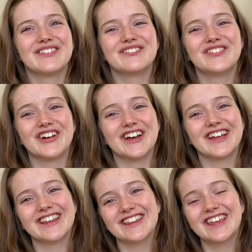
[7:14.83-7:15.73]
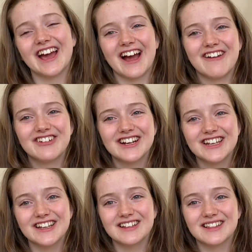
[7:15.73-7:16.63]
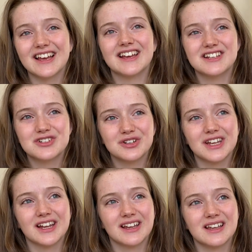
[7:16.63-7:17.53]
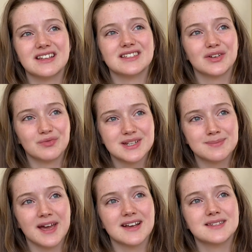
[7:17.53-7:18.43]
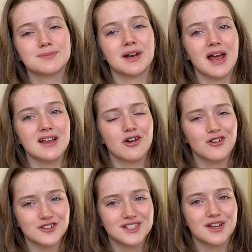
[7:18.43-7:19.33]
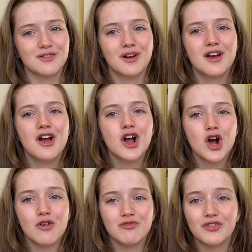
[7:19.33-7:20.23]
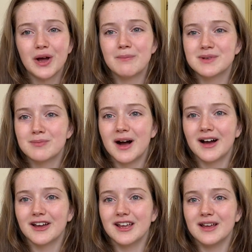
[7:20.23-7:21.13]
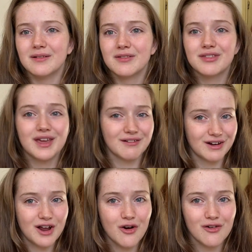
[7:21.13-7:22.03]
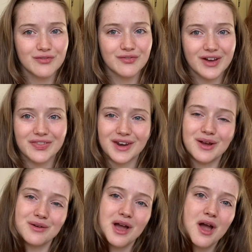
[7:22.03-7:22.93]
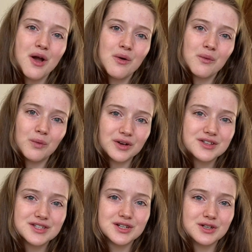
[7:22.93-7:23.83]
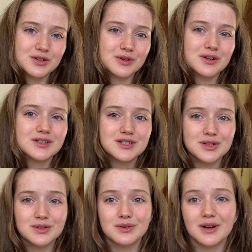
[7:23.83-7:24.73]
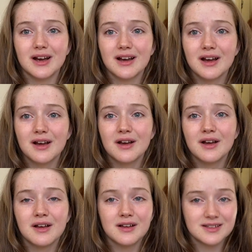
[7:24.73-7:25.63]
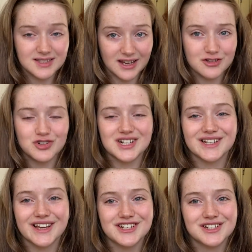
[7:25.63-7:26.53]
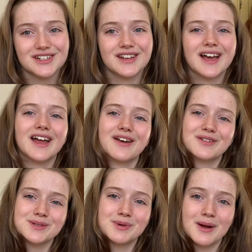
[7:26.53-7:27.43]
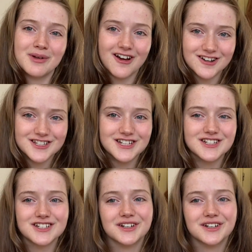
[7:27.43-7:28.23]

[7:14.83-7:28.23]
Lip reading: But yeah, I really like enjoyed it in some respects, but I also confirmed my theory of the fact that I want to do secondary education and I want to become an art teacher.